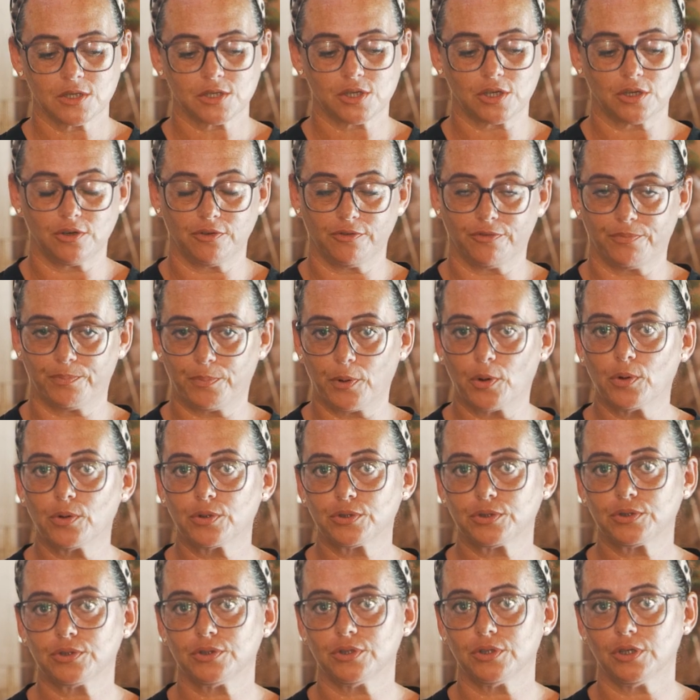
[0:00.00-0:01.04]
So you've
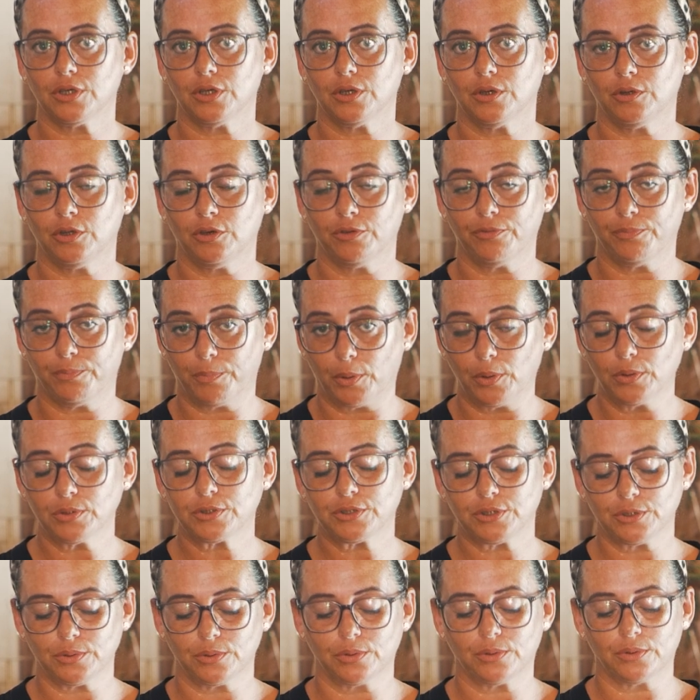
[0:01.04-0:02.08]
bought
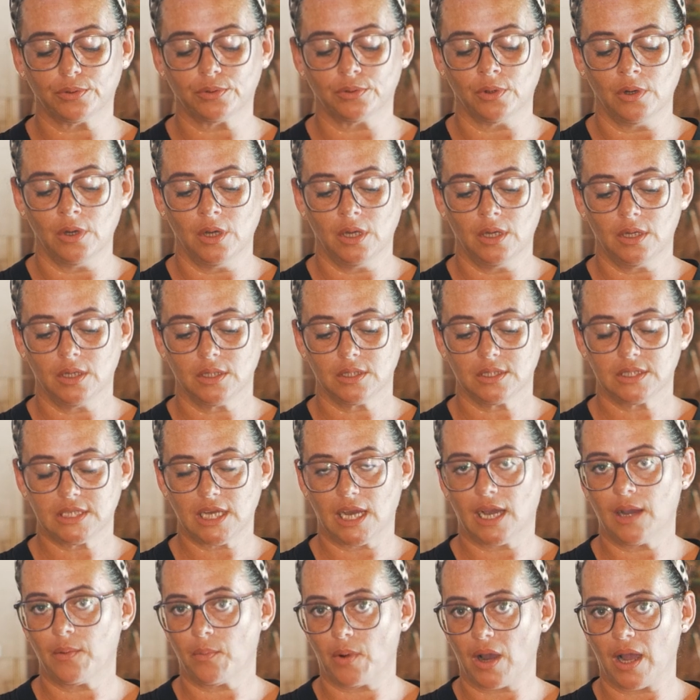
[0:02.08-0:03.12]
your
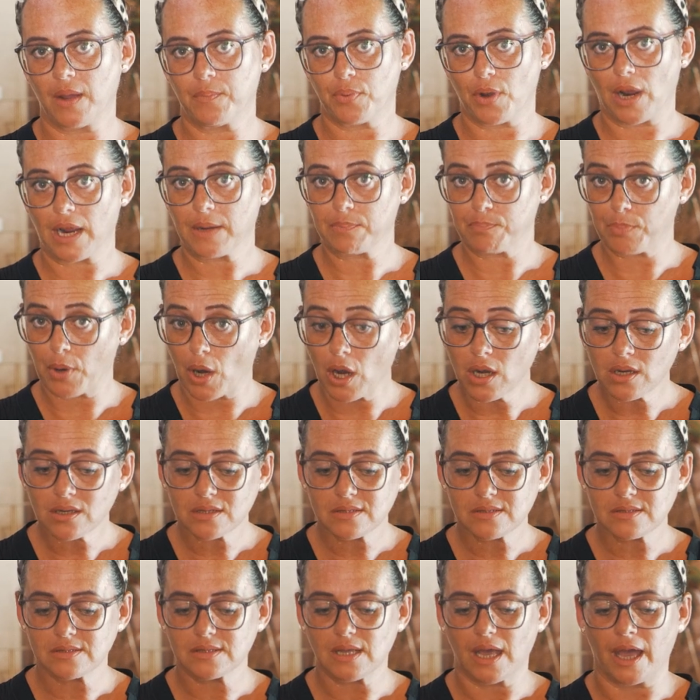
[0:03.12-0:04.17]
DIY bride
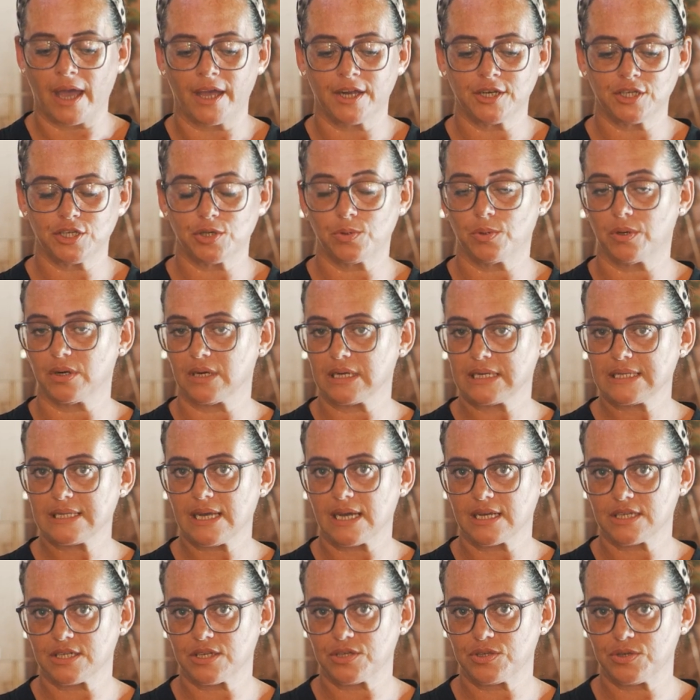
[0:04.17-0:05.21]
box and you are
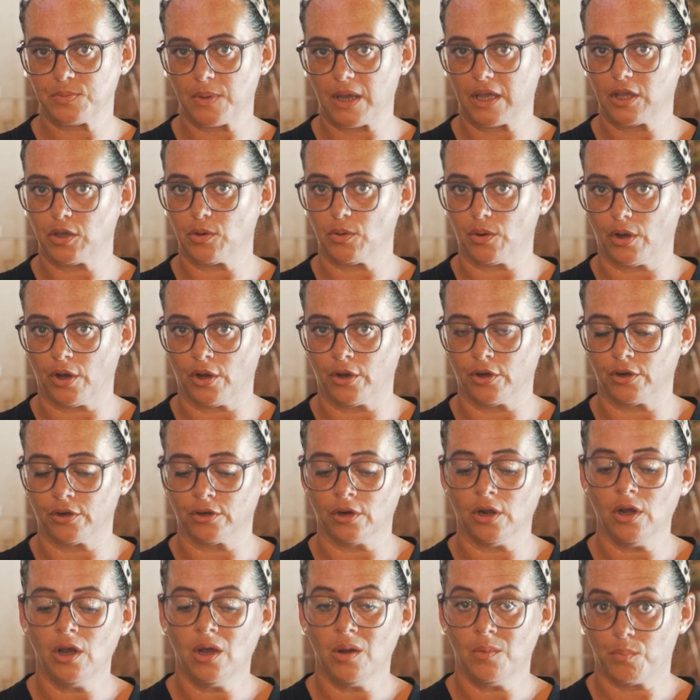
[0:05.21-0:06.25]
excited to make your own
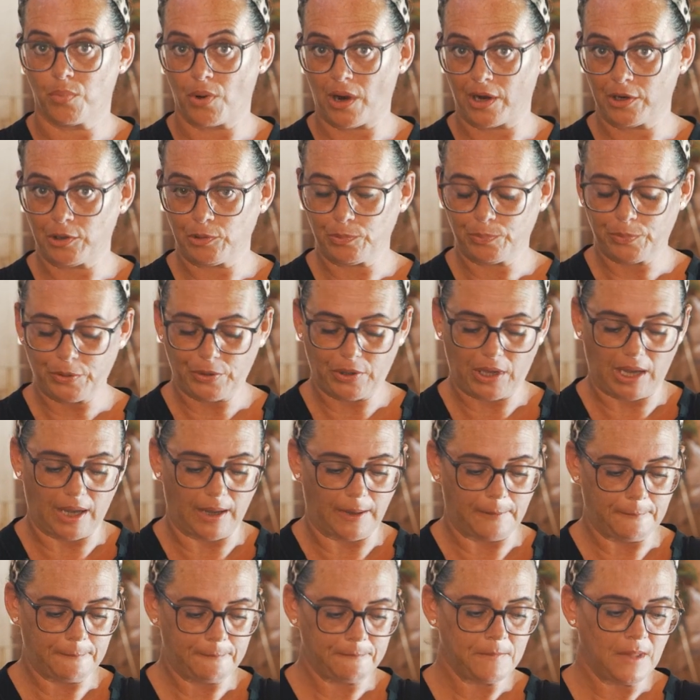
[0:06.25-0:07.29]
bridal
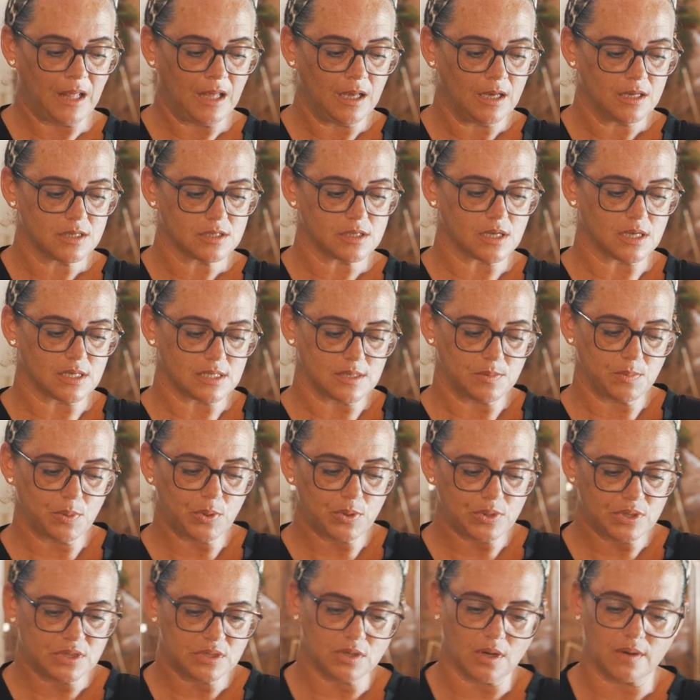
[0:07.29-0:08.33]
bouquet. So it's
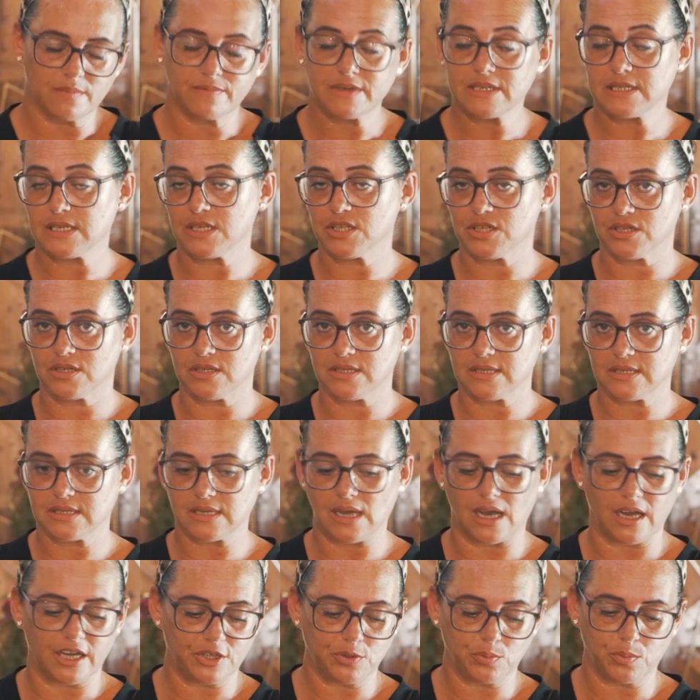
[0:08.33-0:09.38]
important obviously to
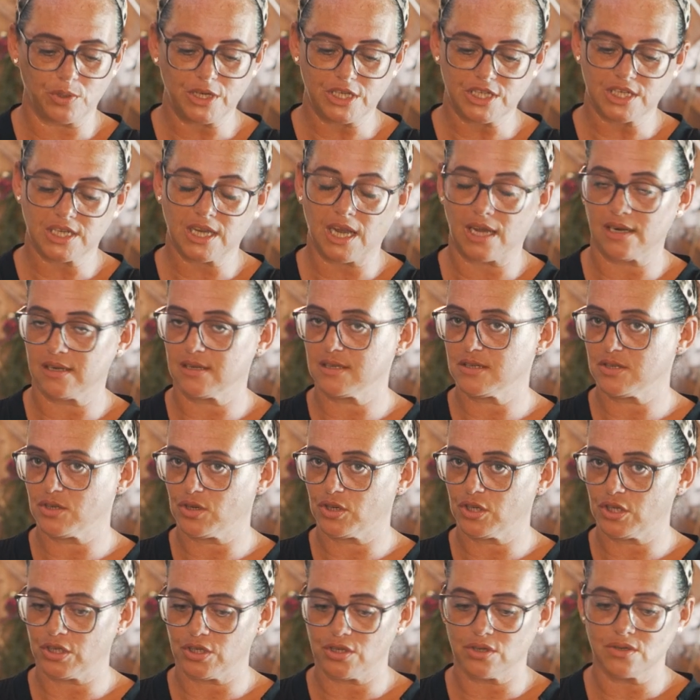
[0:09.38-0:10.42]
decide which colors you're
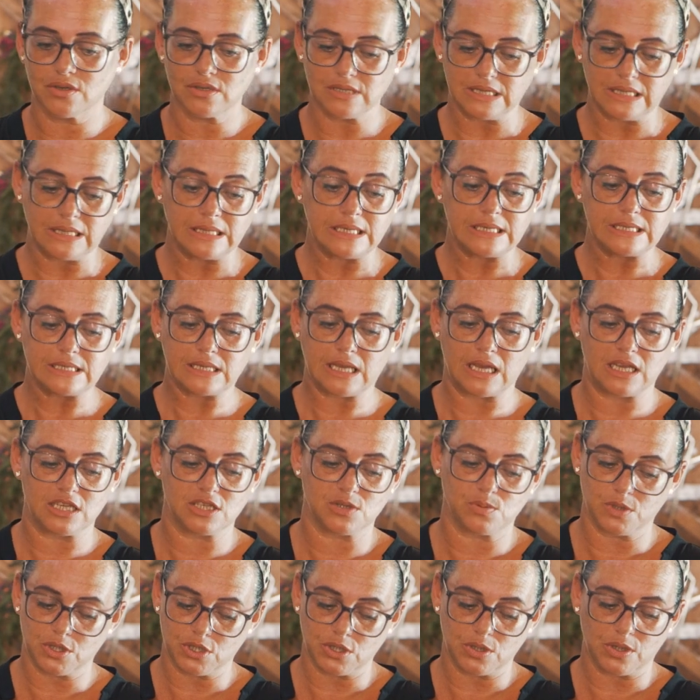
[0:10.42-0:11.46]
going to use. In this case
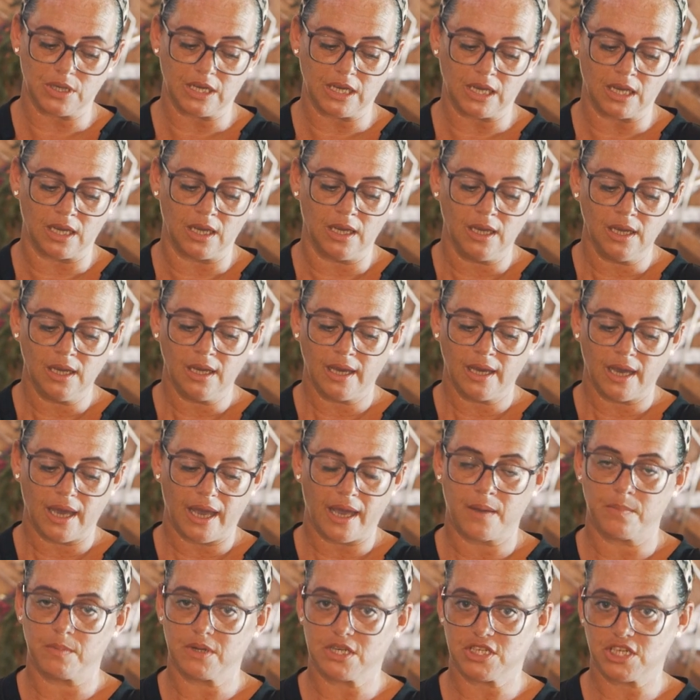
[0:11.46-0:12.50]
we're doing
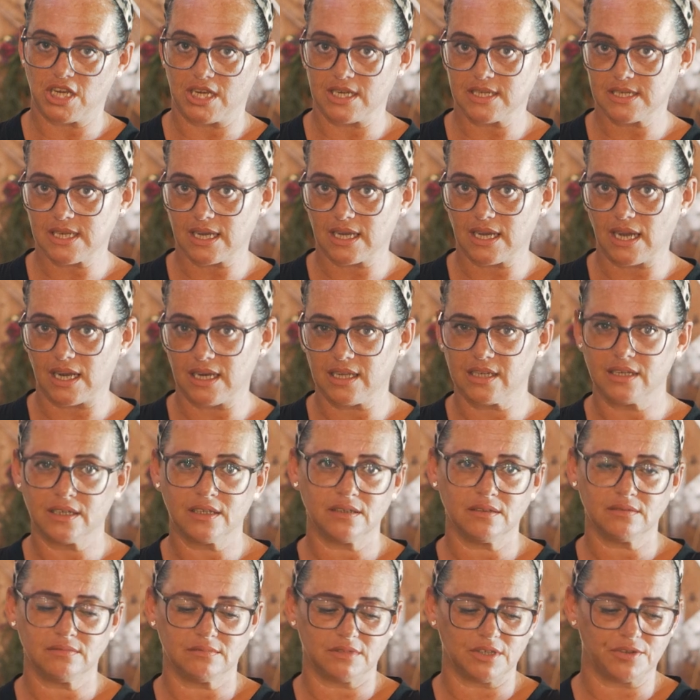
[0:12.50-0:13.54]
a magenta
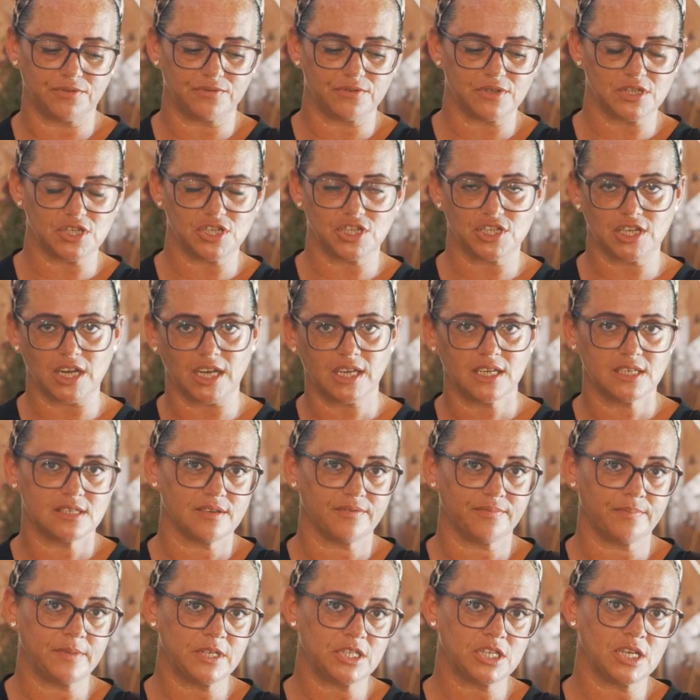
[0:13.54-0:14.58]
color, different shades
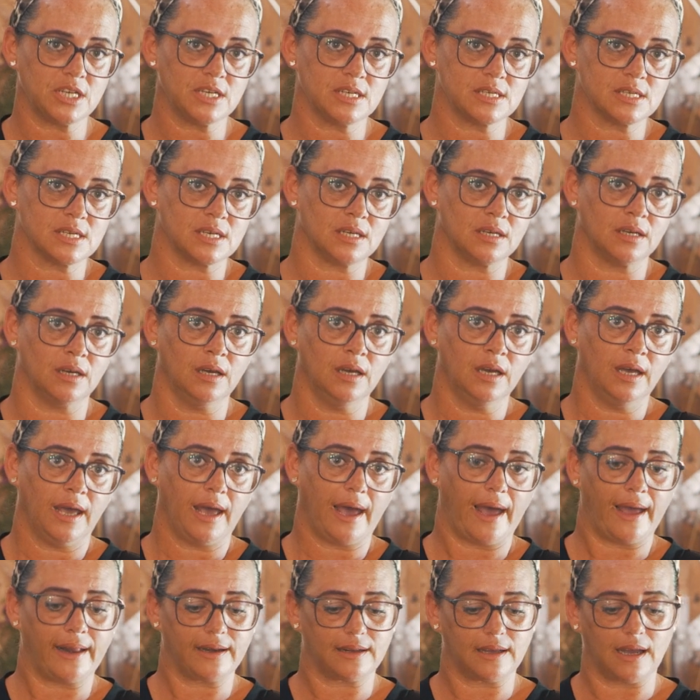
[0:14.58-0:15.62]
of magenta,
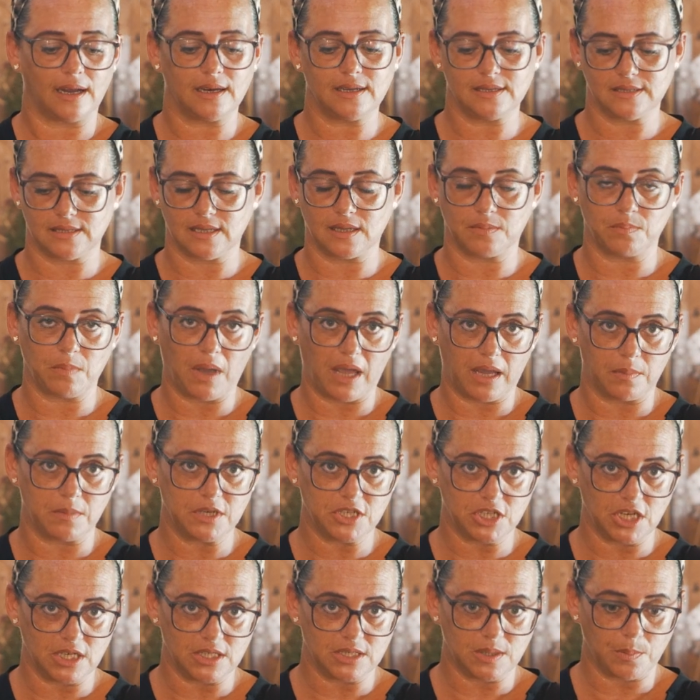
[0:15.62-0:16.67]
and colors that make
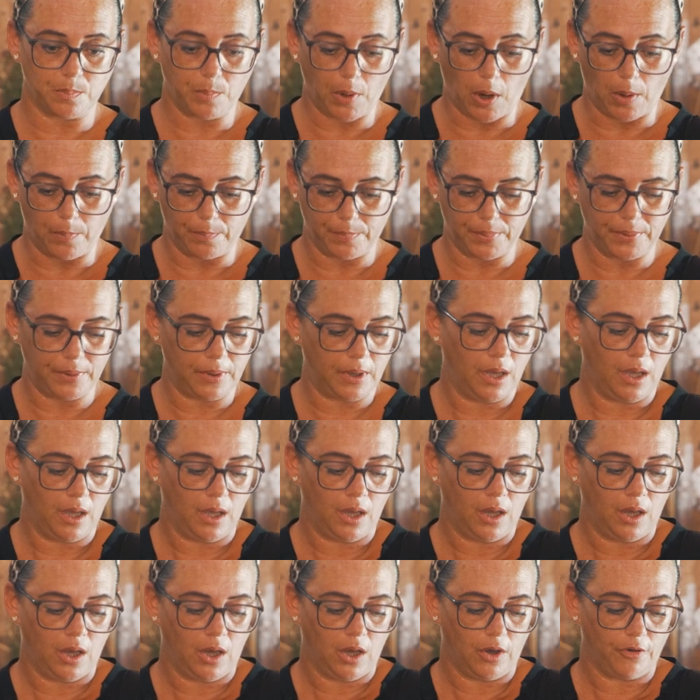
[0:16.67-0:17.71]
magenta pop.
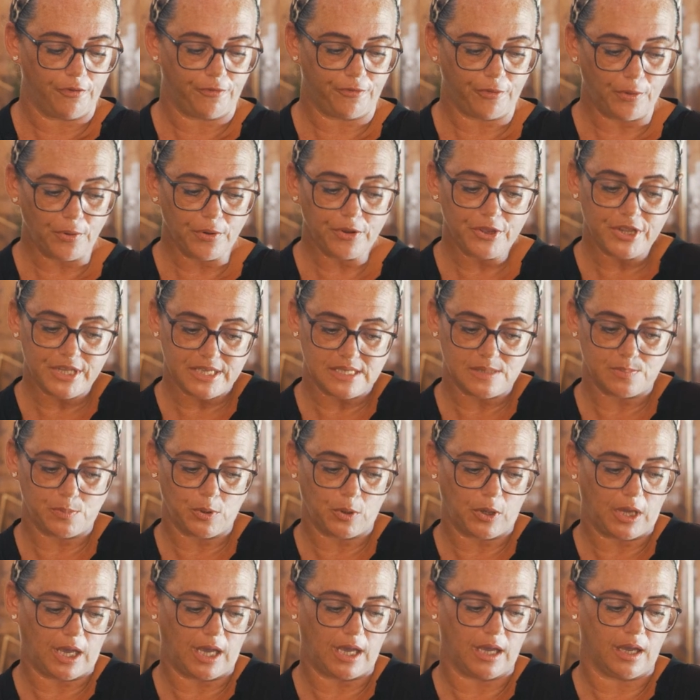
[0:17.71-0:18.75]
For this
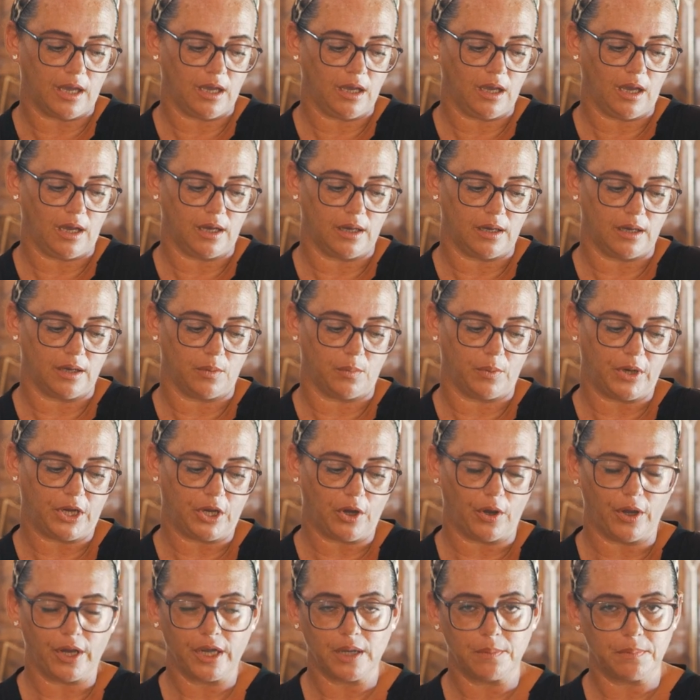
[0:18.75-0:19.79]
bouquet, we're
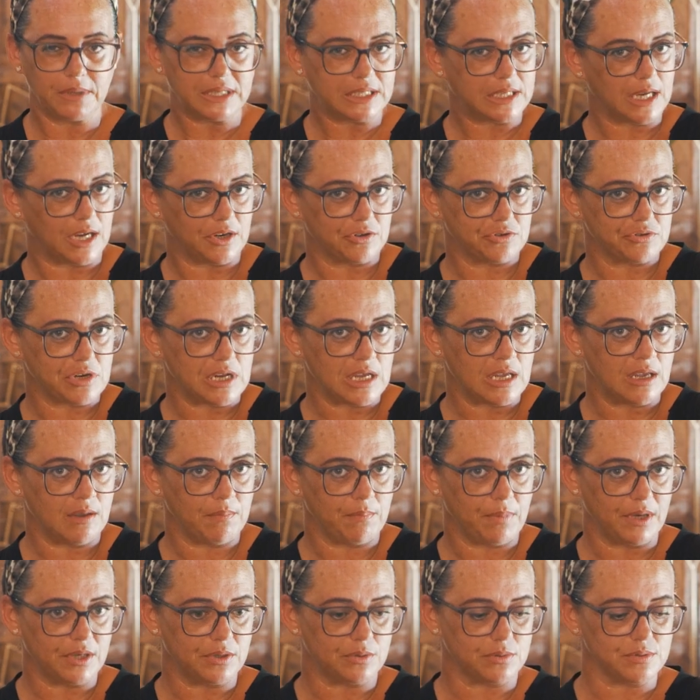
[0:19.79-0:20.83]
going a bit country,
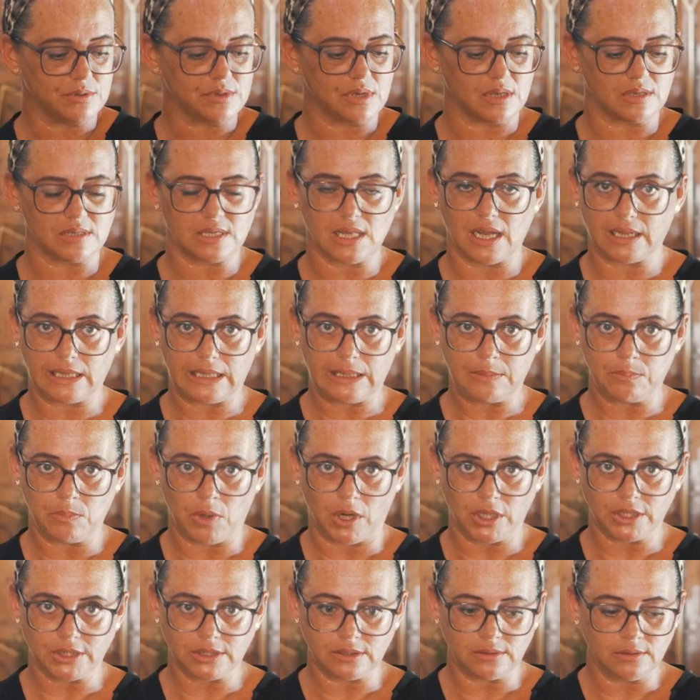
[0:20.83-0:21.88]
but also slightly
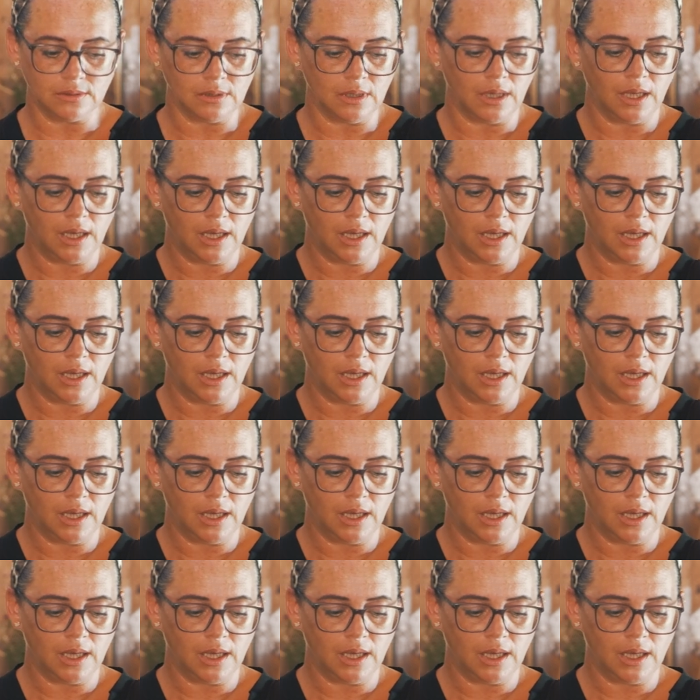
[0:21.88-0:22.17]
modern.